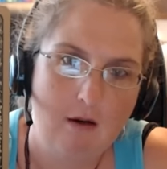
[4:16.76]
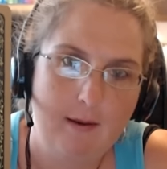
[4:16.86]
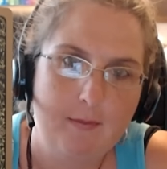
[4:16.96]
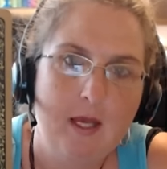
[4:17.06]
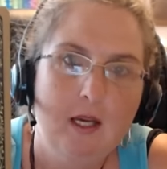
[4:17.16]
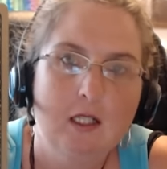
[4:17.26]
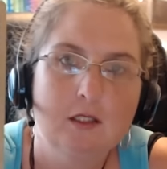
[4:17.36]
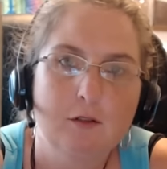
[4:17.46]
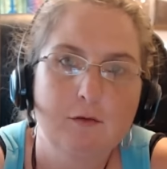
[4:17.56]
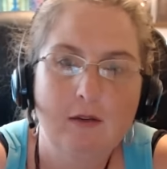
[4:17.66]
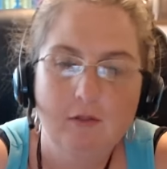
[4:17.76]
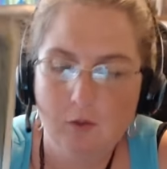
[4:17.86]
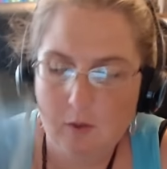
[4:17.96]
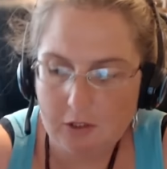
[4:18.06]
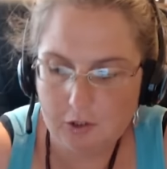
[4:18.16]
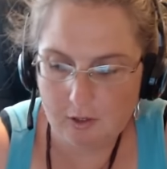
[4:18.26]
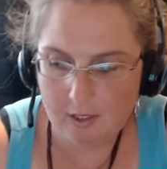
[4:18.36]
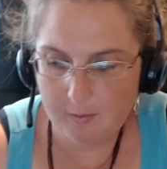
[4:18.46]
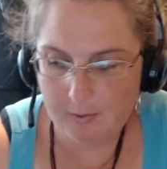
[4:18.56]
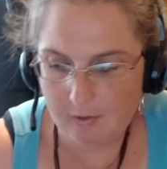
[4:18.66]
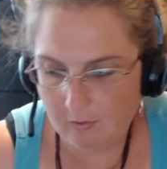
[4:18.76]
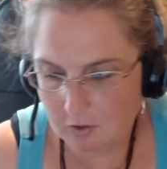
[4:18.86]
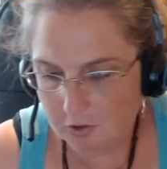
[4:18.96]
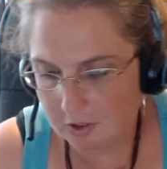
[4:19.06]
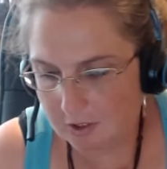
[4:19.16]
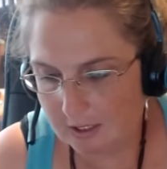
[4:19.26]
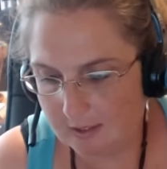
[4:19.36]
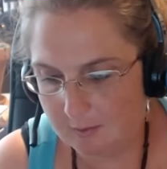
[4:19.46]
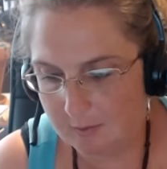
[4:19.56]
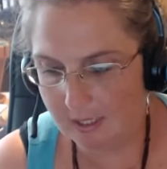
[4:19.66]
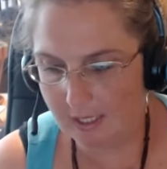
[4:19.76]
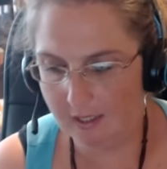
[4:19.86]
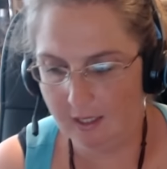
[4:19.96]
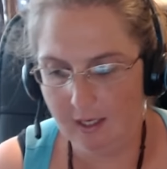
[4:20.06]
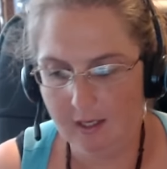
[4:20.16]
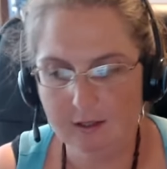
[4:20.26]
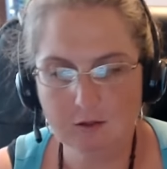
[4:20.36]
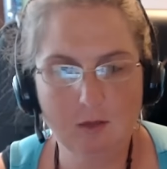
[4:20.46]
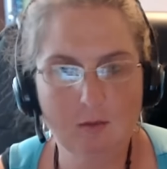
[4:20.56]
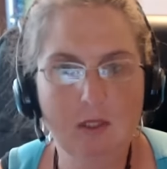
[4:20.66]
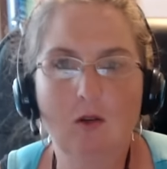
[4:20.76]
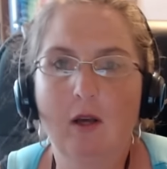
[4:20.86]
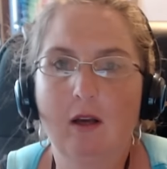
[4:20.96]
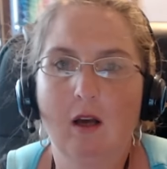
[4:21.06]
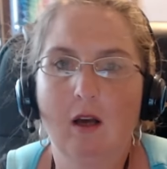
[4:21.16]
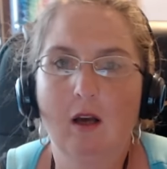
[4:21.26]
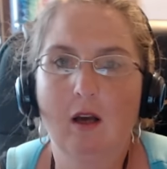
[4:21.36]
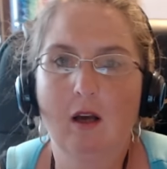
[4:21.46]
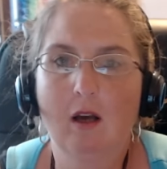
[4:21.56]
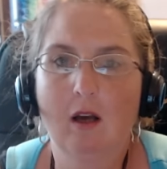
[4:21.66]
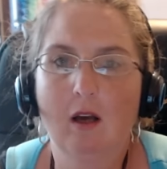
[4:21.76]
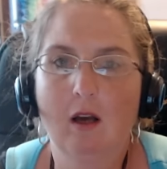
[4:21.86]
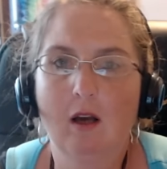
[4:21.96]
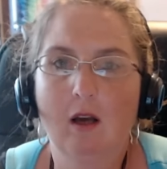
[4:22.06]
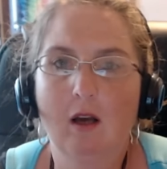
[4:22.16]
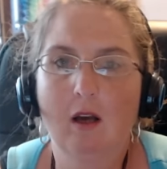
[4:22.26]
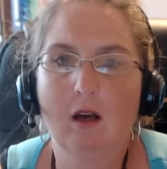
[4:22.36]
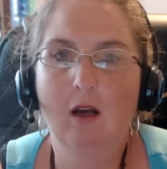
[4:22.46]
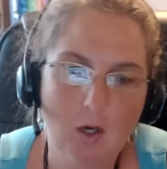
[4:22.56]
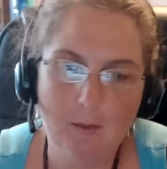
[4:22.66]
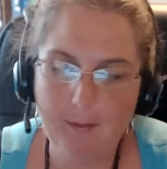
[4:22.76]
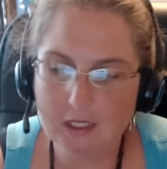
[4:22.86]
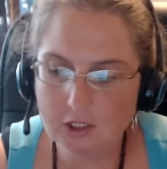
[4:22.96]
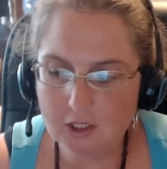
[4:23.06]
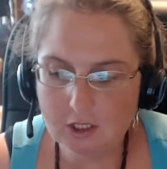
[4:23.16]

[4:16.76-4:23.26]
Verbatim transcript: All right, so five of coins showing up in reverse just tells me that there's something going on that is loosening a budget